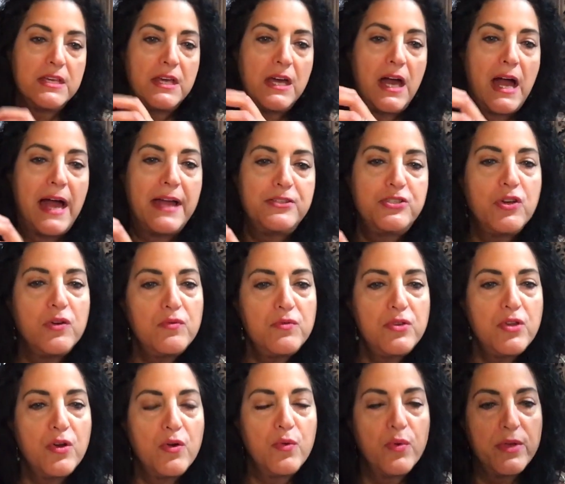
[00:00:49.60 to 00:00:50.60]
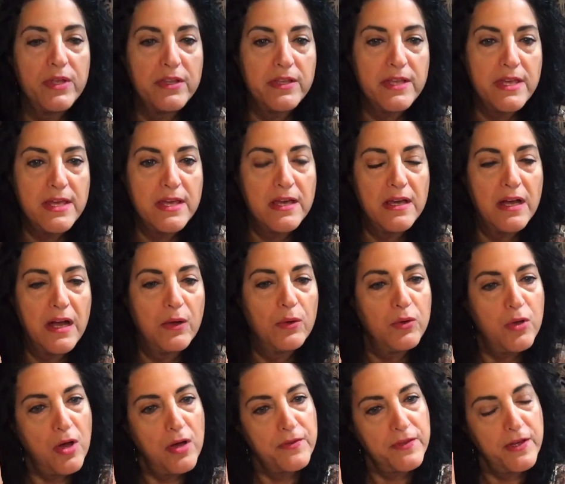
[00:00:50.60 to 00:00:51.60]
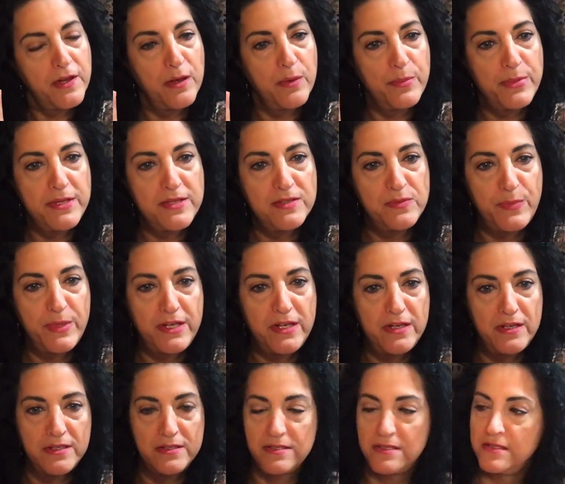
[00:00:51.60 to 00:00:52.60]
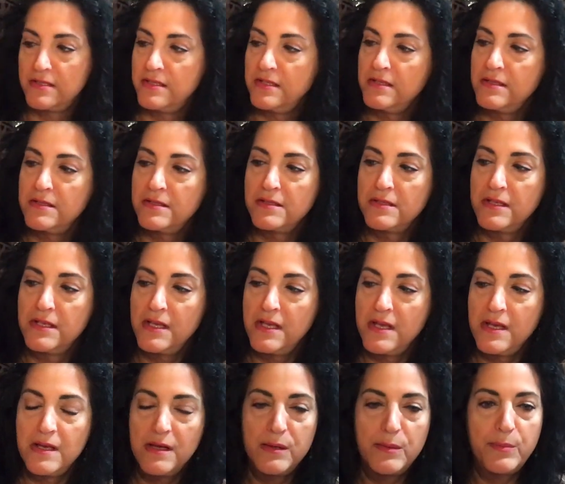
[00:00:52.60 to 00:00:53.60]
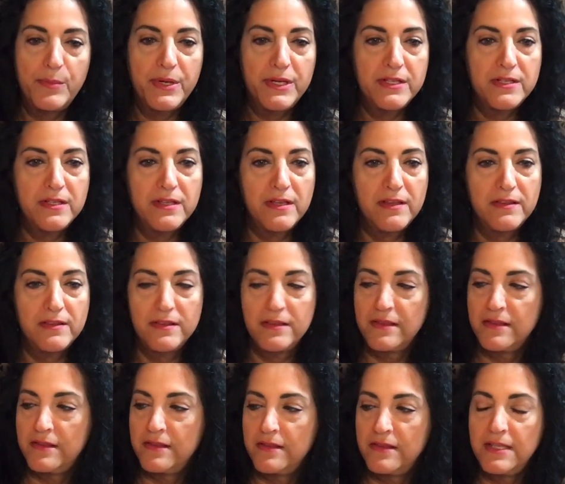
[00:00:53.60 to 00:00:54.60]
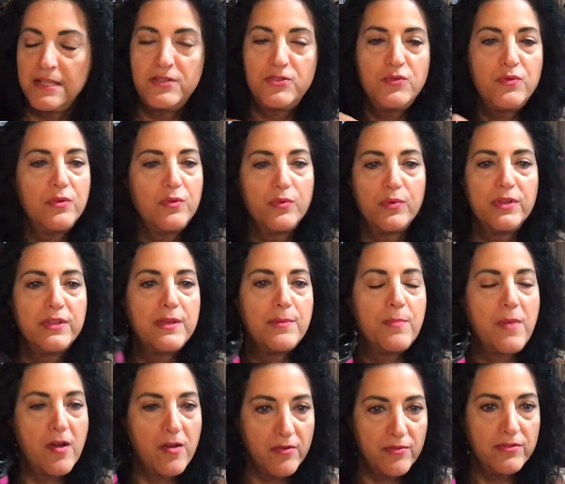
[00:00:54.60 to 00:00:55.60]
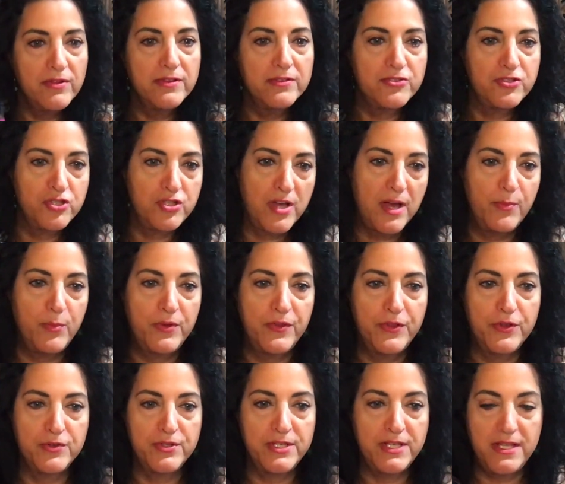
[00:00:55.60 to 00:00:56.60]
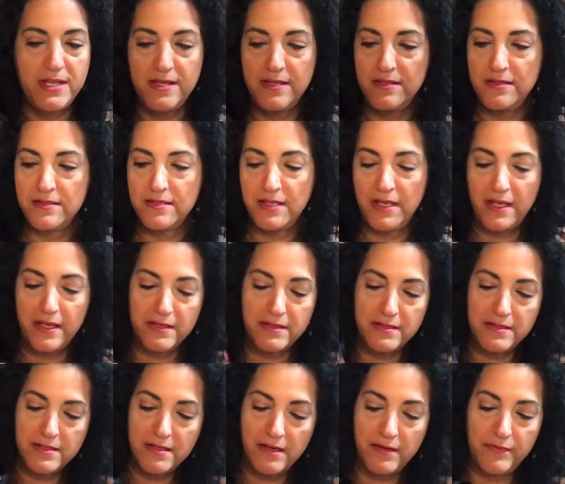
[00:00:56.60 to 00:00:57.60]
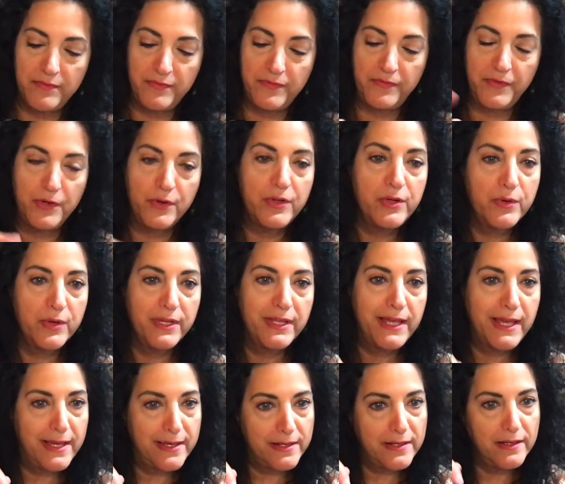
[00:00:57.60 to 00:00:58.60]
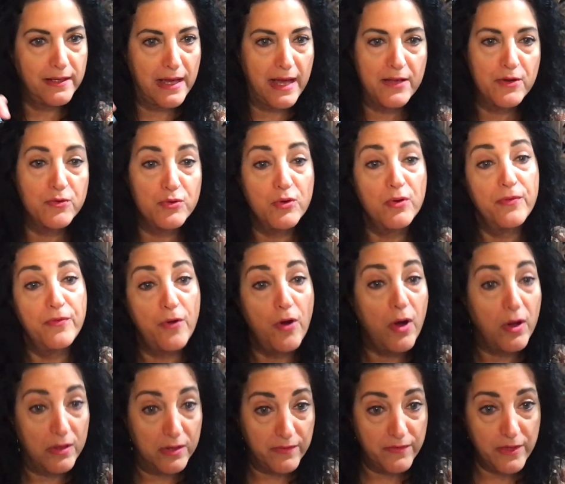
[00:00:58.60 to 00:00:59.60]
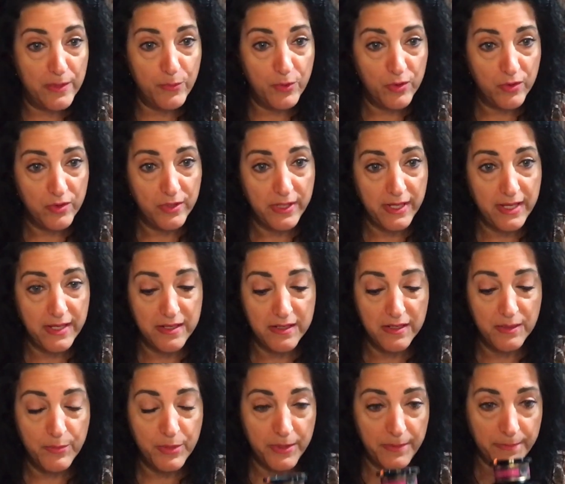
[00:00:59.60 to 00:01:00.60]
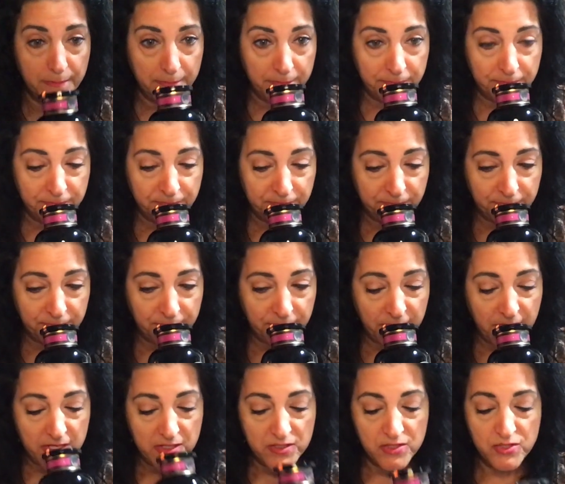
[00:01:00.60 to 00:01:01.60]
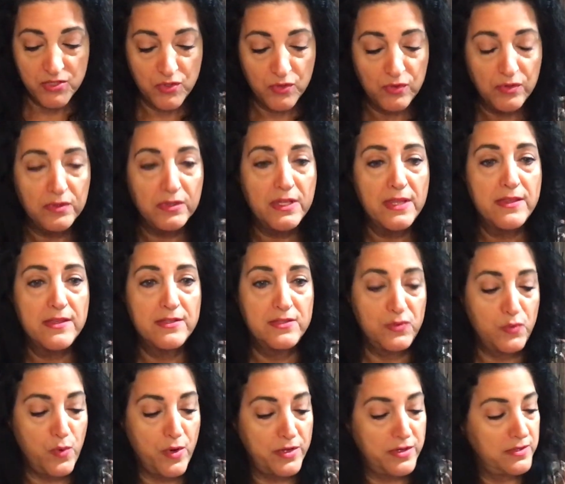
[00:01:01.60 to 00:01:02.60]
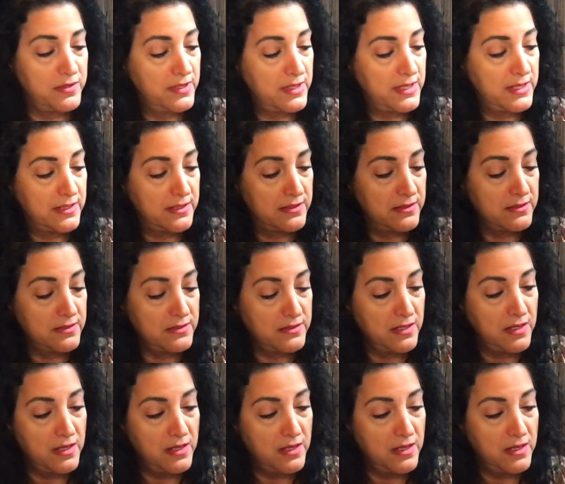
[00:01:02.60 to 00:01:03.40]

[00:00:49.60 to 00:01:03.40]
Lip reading: I don't know really how long the company's been in existence, but they do a really marvelous job with their teas and very organic. I don't know if all of them are organic, but certainly this one is.